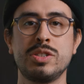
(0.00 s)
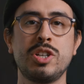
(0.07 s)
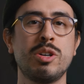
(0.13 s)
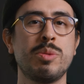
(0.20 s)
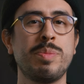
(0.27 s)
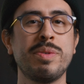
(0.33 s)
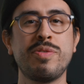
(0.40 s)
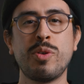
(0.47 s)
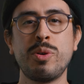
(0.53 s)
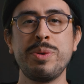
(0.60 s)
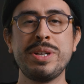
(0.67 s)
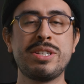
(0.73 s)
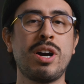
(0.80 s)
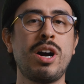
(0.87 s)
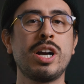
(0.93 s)
So before
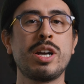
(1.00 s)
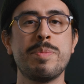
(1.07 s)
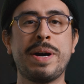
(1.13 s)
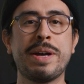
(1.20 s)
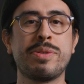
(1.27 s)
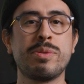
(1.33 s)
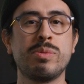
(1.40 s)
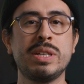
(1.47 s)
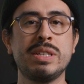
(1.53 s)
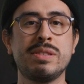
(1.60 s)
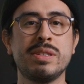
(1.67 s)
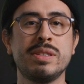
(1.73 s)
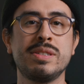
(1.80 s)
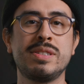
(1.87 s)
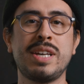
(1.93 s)
we talk about the
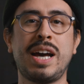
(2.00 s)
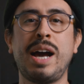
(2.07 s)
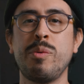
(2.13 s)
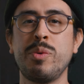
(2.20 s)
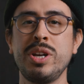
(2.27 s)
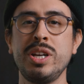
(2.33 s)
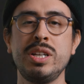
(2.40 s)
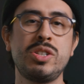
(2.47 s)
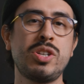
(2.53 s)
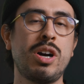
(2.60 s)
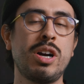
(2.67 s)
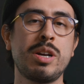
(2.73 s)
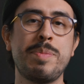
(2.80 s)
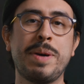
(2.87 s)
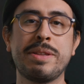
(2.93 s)
reasons, I wanted to
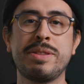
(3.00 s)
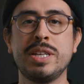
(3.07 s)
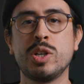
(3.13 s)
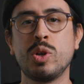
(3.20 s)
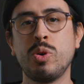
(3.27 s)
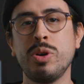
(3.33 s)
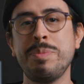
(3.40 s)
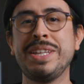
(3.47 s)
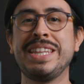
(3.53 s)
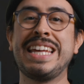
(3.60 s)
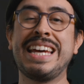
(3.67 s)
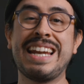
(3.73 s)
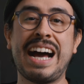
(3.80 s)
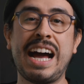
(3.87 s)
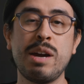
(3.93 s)
talk about the equipment
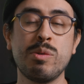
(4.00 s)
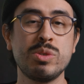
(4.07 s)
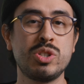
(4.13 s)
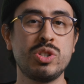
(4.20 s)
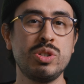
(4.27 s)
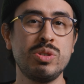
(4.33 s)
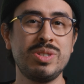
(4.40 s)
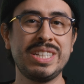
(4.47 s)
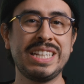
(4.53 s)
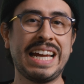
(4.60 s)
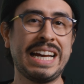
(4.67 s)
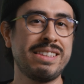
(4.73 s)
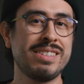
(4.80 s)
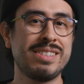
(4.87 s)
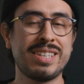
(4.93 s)
that I was using
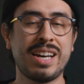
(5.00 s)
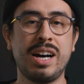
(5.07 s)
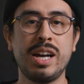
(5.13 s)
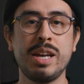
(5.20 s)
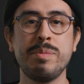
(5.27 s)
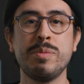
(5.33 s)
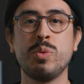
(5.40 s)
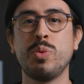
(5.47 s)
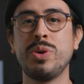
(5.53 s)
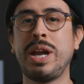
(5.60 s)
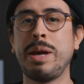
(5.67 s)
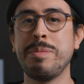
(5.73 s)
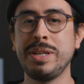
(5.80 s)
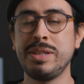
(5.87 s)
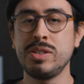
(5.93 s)
at the time when
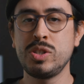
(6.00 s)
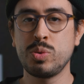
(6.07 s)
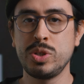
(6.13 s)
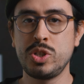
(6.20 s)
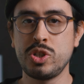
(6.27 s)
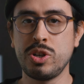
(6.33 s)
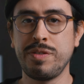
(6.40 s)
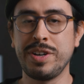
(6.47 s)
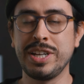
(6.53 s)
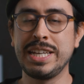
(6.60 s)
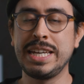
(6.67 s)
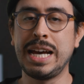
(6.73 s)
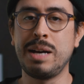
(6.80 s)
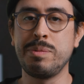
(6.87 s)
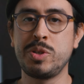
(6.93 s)
I made the switch over to
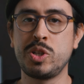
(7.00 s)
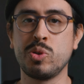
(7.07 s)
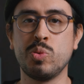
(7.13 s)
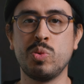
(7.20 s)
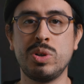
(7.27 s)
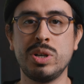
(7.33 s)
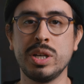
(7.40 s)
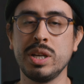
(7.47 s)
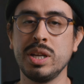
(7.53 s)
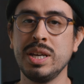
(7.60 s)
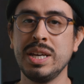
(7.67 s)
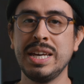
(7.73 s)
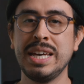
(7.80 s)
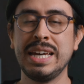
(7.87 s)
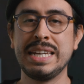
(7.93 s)
Capture
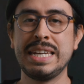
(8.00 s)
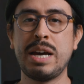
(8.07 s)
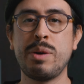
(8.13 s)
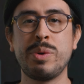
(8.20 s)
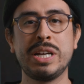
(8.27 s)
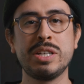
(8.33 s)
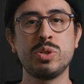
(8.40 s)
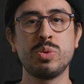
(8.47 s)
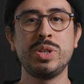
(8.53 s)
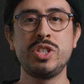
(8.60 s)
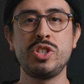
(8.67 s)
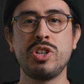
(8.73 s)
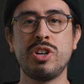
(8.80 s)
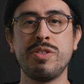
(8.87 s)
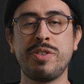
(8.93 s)
One. Now when I
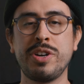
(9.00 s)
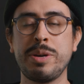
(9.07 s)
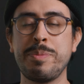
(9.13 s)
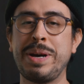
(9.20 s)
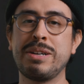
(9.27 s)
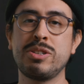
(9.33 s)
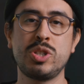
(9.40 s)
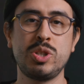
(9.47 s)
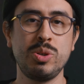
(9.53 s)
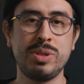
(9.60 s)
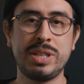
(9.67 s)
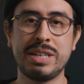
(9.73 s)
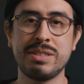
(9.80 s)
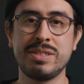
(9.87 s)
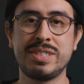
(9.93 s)
switched over in about
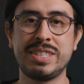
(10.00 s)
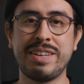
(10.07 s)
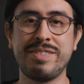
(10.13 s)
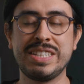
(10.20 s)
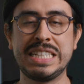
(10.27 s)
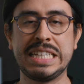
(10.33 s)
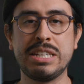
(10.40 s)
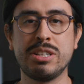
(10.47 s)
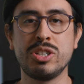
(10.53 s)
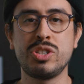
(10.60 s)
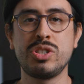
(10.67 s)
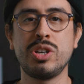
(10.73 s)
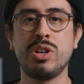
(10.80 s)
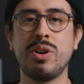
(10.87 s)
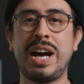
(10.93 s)
2017 or
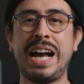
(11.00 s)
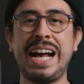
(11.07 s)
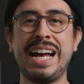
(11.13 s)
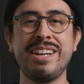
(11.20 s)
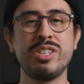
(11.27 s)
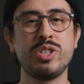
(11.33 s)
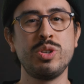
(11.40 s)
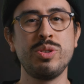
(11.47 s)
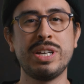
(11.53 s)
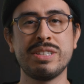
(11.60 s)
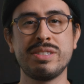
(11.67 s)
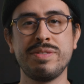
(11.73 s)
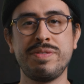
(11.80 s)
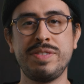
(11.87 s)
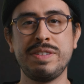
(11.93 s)
so, I had a
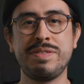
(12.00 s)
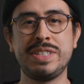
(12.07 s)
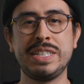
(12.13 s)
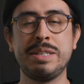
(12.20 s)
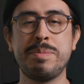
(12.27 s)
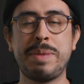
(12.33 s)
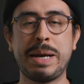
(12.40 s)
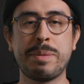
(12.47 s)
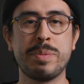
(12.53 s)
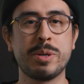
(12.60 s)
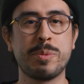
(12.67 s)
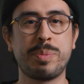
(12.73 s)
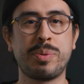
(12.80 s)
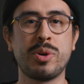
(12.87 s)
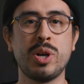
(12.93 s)
2015 MacBook
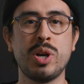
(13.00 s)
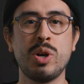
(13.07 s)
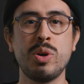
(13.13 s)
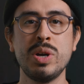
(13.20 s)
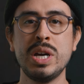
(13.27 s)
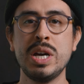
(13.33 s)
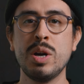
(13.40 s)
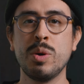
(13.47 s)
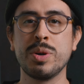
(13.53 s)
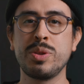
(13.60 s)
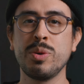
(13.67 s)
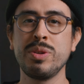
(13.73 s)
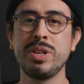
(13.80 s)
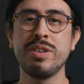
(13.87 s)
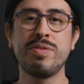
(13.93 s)
Pro with
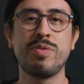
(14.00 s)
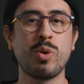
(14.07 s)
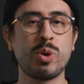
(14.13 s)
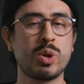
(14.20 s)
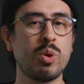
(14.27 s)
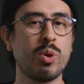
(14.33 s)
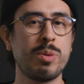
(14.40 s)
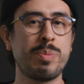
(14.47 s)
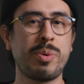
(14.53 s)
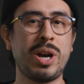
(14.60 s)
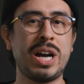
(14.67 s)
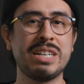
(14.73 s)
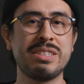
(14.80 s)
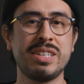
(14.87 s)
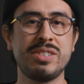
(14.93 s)
only a 4-core
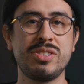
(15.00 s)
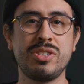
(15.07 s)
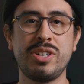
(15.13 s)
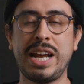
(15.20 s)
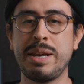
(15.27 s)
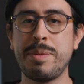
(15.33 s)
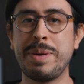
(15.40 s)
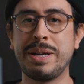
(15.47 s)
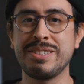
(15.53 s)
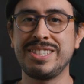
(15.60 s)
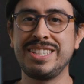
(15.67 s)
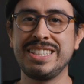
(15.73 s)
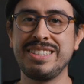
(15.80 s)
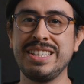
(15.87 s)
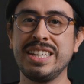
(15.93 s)
processor and about
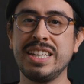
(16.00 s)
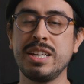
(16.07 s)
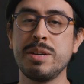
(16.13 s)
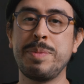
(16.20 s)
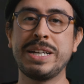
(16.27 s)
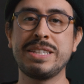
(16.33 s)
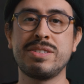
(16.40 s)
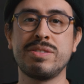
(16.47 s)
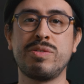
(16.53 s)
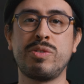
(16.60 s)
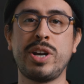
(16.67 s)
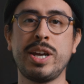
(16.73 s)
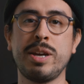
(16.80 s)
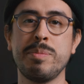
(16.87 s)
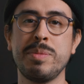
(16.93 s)
16 gigabytes of
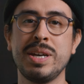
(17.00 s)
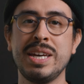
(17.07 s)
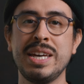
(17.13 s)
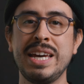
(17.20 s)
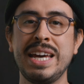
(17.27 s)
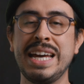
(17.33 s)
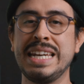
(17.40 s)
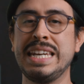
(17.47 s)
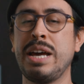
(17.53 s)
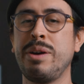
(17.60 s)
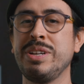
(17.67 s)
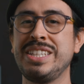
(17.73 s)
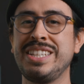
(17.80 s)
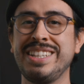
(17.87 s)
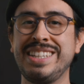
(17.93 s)
RAM. Now
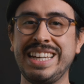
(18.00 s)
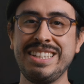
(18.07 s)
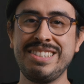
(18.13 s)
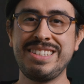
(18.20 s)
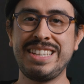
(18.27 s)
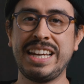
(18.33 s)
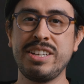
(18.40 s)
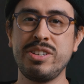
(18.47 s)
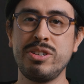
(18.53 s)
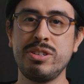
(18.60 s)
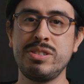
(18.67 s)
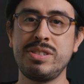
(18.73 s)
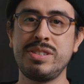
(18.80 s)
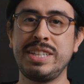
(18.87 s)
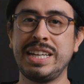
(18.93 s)
in today's
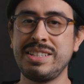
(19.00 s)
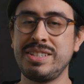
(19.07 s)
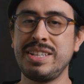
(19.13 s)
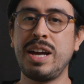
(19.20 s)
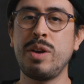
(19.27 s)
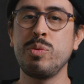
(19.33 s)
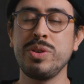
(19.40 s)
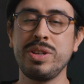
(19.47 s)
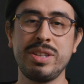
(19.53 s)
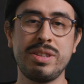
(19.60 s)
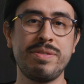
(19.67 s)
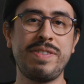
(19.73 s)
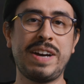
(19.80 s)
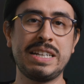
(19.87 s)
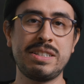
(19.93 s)
standards, that's not really the
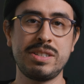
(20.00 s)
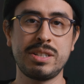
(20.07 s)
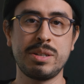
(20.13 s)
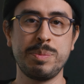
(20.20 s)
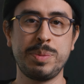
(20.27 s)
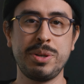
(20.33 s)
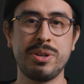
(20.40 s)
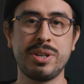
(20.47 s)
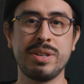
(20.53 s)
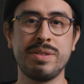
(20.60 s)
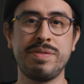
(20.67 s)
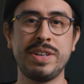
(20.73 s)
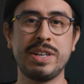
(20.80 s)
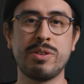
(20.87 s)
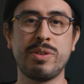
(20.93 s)
fastest computer
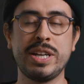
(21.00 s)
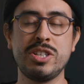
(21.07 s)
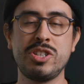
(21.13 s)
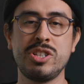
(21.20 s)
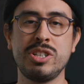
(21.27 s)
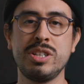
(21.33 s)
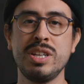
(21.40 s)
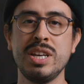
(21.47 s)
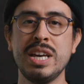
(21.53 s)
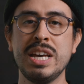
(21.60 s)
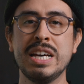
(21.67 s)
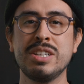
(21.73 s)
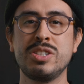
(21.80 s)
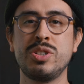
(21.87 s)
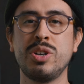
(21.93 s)
configuration,
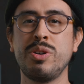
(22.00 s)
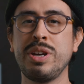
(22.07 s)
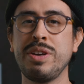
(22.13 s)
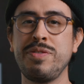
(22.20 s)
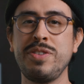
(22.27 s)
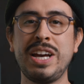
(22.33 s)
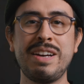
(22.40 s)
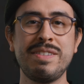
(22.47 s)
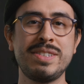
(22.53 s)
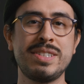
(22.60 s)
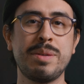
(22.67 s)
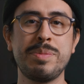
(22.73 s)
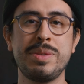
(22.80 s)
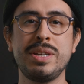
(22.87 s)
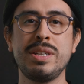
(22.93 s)
so if you have
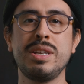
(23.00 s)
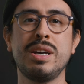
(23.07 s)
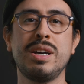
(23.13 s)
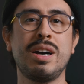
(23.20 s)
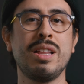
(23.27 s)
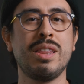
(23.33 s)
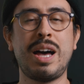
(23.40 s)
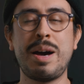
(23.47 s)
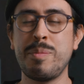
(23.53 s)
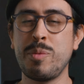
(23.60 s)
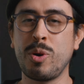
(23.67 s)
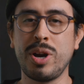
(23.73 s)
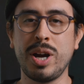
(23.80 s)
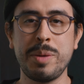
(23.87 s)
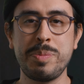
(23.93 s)
something a lot
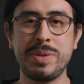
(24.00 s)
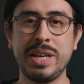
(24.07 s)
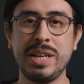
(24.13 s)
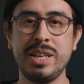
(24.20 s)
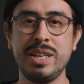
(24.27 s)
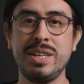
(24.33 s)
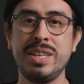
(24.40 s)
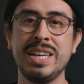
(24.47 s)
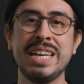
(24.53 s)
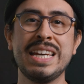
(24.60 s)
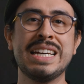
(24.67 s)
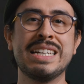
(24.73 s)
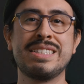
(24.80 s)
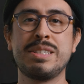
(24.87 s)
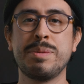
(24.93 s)
more updated,
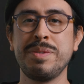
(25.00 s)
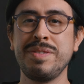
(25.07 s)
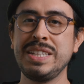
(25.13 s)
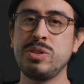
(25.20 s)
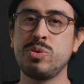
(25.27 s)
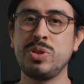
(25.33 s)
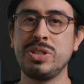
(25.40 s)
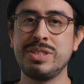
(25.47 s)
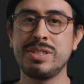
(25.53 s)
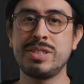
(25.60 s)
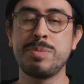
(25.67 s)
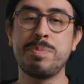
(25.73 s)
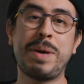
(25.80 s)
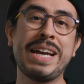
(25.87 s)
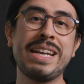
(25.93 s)
some of these
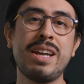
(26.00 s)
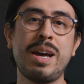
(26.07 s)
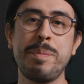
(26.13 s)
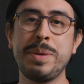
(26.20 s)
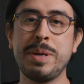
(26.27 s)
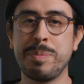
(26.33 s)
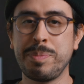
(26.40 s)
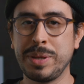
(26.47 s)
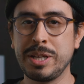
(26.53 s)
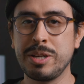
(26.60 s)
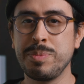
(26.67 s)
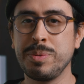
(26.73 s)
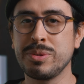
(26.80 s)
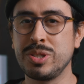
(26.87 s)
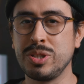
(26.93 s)
reasons might not be
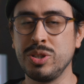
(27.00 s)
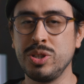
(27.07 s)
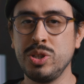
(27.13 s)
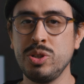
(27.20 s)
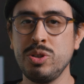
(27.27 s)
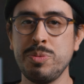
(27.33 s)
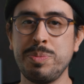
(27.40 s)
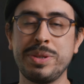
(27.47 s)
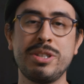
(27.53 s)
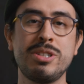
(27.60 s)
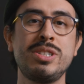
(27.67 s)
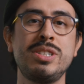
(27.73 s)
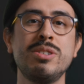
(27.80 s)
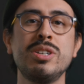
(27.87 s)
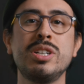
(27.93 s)
applicable to you, but they're
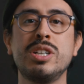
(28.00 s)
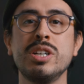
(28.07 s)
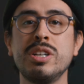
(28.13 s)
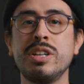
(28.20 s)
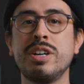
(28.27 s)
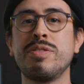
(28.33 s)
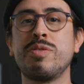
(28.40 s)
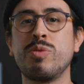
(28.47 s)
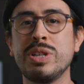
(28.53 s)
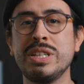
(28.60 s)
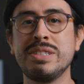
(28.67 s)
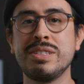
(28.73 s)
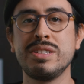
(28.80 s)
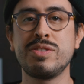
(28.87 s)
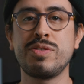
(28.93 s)
still good enough
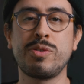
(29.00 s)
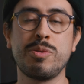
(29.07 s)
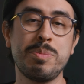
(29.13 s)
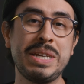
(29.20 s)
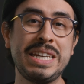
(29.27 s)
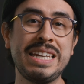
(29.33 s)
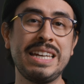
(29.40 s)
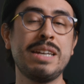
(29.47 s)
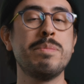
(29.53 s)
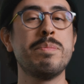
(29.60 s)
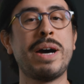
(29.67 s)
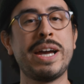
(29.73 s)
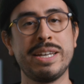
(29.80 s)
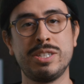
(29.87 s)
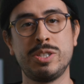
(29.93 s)
reasons for me in
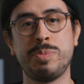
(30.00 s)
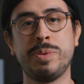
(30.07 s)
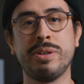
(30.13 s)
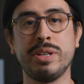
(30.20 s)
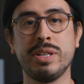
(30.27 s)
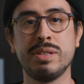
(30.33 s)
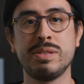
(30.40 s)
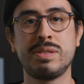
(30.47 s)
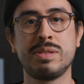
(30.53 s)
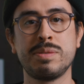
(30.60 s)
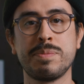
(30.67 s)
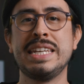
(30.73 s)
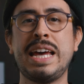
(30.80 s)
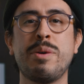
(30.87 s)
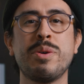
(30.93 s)
my experience.
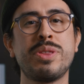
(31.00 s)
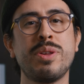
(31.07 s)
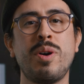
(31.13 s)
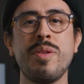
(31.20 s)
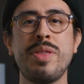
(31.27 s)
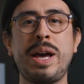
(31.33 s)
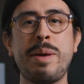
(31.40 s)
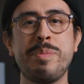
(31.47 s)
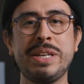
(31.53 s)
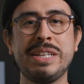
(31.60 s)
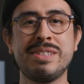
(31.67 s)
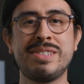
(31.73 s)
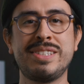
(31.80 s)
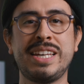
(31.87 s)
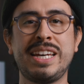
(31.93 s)
Now with all that being
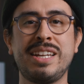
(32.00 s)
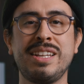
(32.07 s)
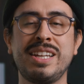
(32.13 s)
said,